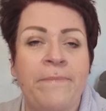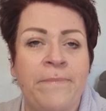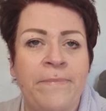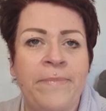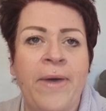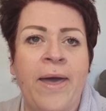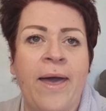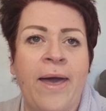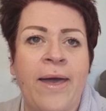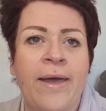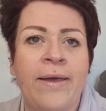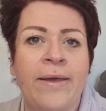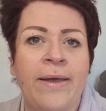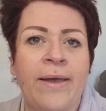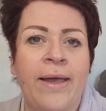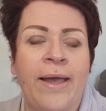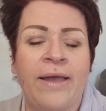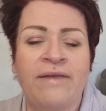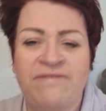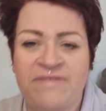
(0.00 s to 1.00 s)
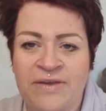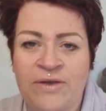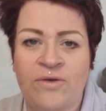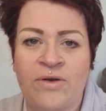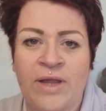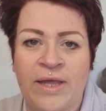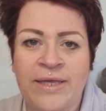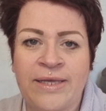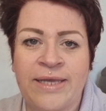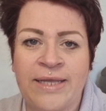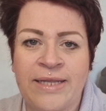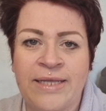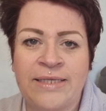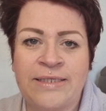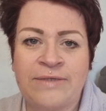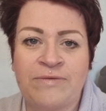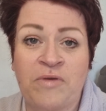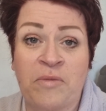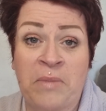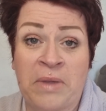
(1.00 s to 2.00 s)
but I feel like it
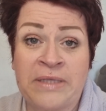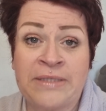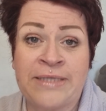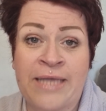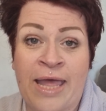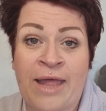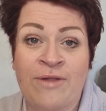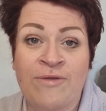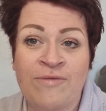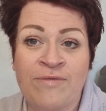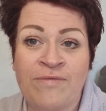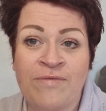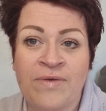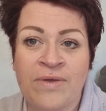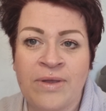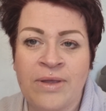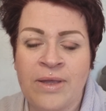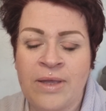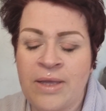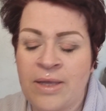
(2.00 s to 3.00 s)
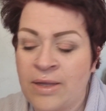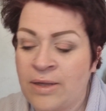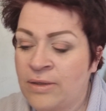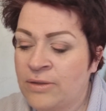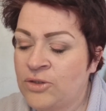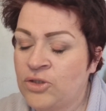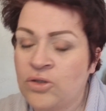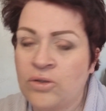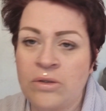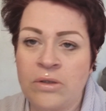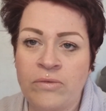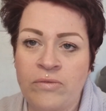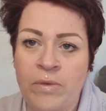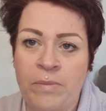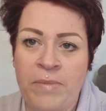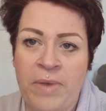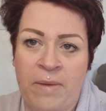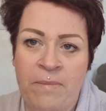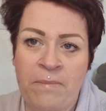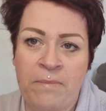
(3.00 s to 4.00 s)
is for myself. Do you
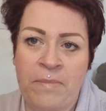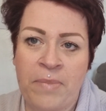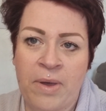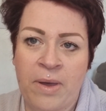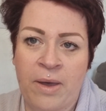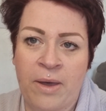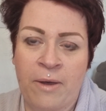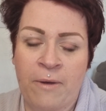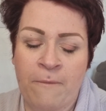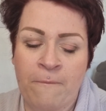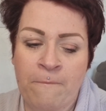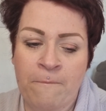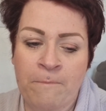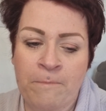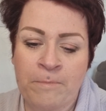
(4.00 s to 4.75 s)
remember